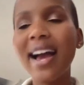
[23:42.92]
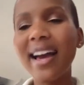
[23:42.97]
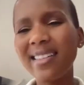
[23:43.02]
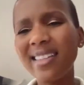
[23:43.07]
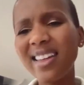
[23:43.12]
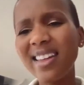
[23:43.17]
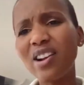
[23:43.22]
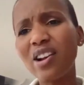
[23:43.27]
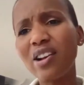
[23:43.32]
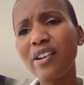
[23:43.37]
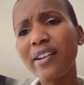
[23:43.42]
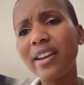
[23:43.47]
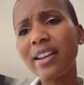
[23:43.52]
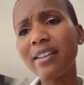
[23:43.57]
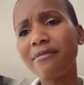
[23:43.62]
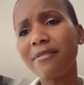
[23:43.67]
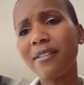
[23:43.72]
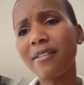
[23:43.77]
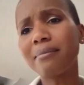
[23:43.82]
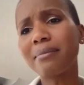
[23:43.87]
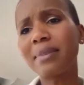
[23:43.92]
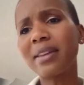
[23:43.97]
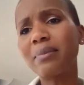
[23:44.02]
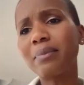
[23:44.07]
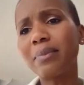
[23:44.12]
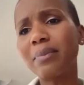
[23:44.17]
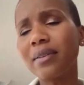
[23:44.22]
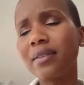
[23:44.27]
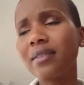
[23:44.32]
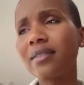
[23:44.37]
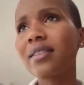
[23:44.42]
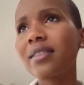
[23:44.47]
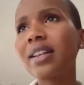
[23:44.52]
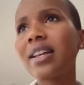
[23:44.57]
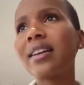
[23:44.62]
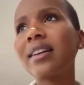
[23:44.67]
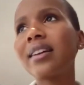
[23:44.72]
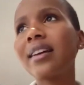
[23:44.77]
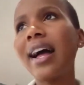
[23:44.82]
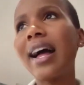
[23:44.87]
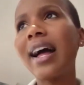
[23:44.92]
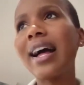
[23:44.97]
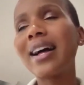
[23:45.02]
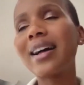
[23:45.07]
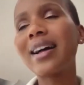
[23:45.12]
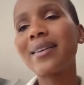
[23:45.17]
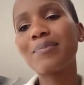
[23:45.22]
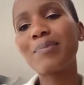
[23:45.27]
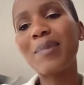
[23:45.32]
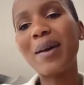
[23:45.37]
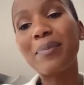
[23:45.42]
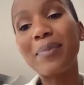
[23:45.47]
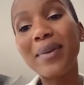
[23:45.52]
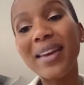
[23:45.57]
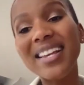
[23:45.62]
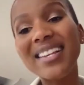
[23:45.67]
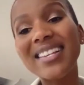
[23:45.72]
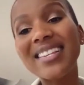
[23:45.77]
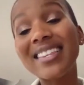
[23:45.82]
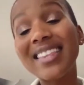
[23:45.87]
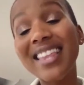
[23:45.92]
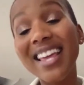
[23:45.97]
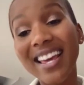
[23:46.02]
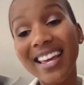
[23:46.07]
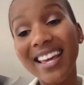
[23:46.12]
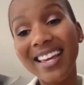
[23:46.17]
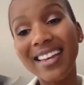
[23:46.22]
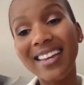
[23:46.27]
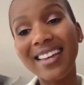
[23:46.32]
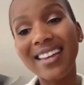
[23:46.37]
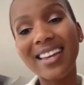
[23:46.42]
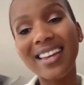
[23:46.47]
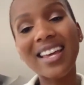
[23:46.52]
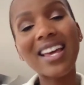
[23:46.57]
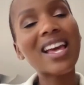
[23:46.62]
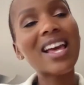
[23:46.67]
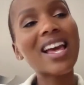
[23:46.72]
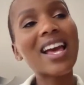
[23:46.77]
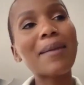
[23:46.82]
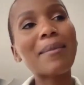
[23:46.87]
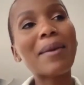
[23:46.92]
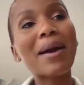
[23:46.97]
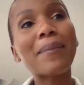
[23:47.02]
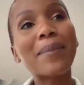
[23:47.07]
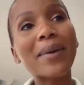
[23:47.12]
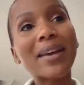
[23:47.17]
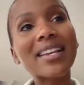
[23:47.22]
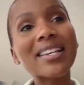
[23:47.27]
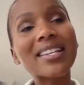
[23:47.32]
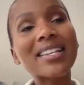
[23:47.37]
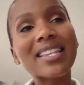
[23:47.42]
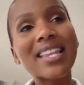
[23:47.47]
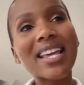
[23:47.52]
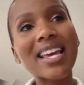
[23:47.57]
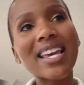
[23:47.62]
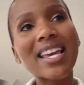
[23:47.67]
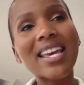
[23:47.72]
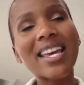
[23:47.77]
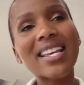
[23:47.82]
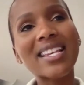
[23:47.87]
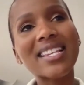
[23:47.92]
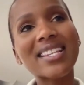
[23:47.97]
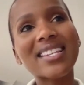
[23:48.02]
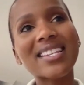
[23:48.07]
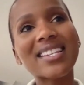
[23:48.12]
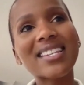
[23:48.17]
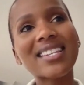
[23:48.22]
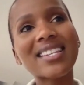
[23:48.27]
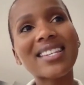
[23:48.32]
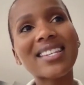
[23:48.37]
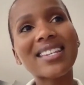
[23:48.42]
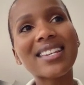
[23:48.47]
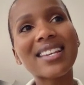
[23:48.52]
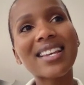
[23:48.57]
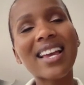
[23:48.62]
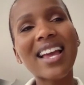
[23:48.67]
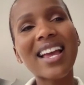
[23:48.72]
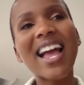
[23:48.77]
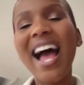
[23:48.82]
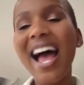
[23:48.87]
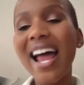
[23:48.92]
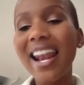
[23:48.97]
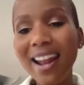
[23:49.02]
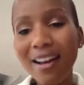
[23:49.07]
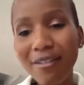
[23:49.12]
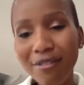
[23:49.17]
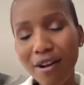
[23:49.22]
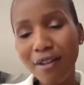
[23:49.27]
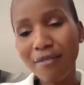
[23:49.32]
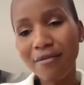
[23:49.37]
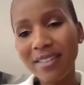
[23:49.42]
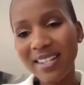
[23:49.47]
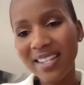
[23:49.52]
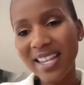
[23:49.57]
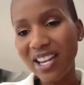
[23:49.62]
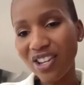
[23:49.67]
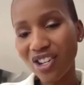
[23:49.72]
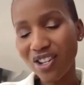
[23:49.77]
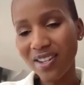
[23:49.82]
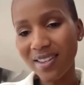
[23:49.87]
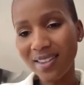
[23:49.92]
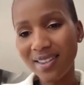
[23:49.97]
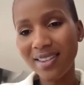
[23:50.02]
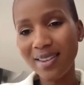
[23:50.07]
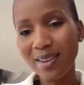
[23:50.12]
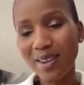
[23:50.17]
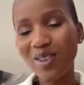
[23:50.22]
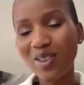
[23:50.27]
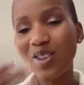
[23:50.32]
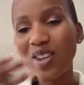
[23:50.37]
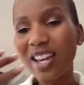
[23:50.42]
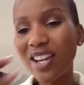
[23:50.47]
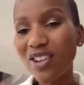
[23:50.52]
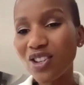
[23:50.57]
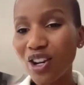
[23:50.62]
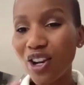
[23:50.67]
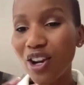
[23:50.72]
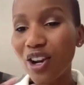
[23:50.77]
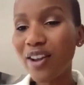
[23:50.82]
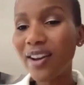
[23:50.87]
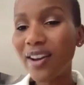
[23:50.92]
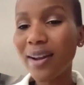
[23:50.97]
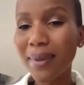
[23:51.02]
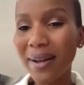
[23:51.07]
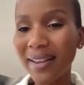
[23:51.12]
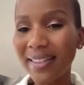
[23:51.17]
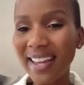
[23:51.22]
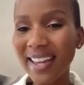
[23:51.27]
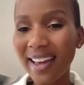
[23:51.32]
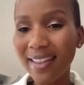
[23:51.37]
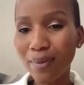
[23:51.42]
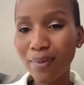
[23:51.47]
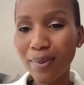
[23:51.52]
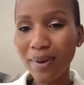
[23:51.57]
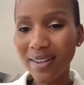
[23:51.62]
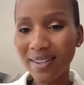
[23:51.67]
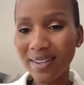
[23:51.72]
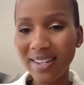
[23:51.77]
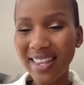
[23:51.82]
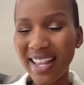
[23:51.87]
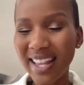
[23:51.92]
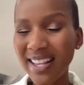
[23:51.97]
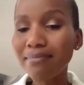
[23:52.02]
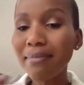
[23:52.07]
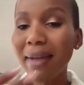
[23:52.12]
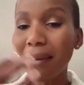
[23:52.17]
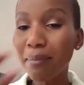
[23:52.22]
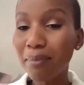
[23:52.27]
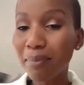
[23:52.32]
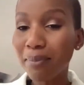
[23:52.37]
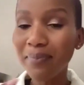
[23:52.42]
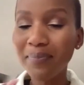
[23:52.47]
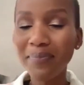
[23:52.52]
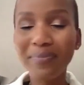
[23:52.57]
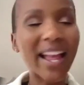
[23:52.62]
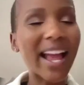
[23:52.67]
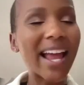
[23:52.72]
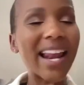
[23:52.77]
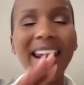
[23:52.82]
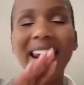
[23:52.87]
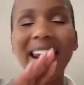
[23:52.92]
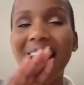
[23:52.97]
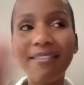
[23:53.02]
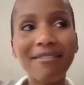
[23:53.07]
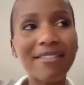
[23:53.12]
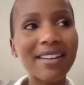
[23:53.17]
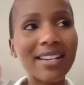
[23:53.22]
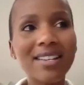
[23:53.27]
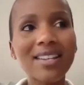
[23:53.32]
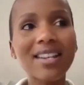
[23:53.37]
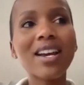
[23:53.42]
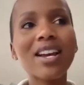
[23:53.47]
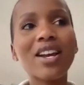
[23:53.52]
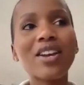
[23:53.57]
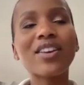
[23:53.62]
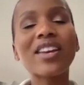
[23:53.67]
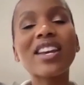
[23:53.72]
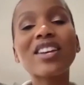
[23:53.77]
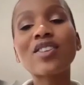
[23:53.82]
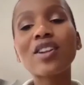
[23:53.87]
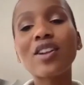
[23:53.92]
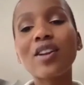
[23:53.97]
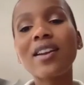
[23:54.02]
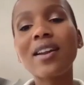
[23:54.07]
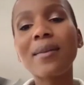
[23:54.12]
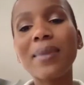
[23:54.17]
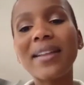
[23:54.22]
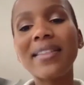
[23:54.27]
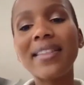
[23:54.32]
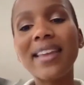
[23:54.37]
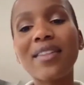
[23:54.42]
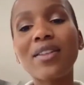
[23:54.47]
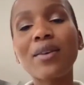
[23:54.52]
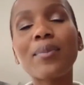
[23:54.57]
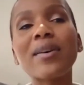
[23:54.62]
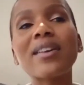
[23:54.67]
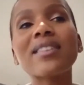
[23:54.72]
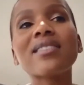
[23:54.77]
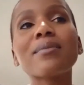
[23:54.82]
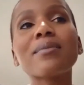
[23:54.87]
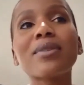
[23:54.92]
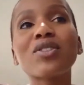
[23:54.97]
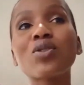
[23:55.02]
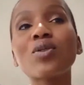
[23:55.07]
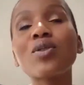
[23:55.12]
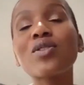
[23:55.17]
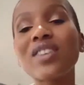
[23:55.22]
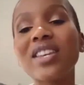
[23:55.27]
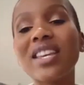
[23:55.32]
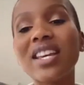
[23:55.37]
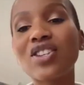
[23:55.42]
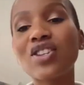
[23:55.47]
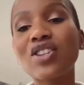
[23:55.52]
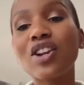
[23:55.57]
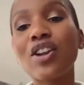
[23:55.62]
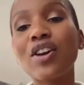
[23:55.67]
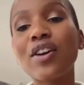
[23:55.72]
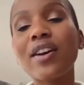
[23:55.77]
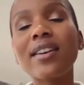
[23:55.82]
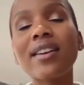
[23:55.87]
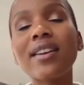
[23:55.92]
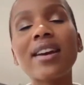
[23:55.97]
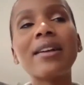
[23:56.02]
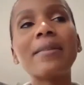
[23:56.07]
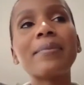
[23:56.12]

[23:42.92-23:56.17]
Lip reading: think learning from people. My biggest thing is I love conversations, because you get to learn about the other person. I love it. You get to learn about the other person, but you also get to learn